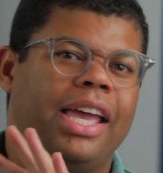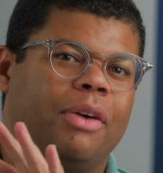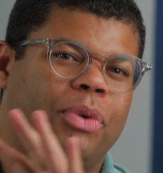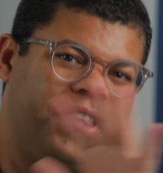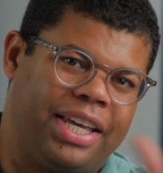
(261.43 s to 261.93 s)

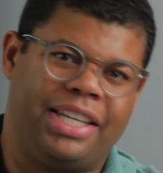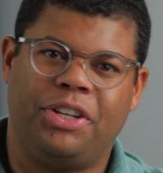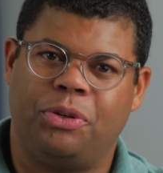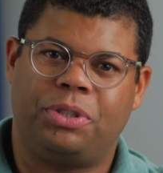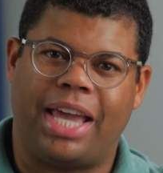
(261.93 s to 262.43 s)
With any
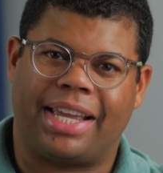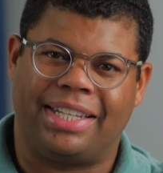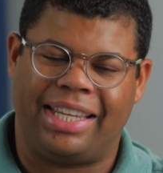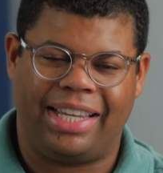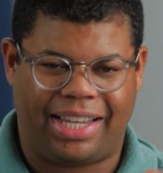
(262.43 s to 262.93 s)
new
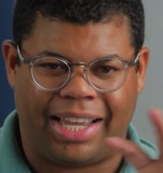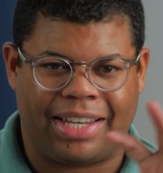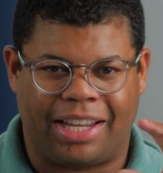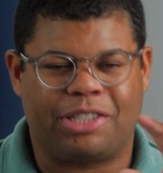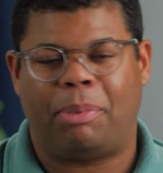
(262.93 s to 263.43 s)
technique,
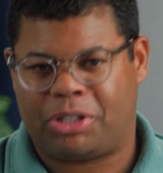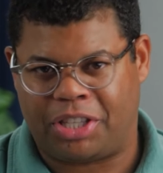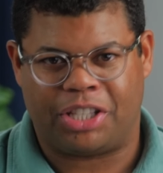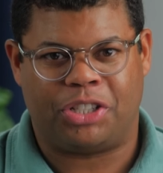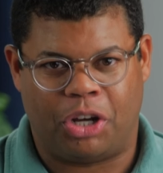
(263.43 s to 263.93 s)
and especially
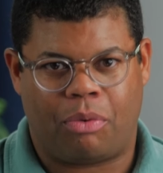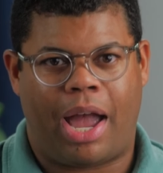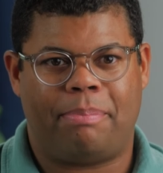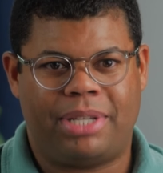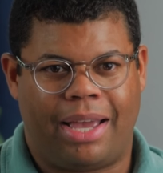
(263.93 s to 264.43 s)
this no
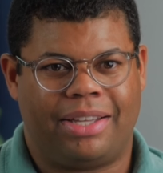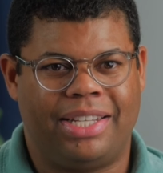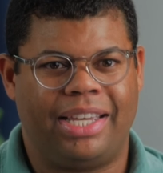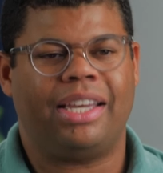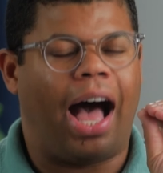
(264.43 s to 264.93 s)
wrap technique,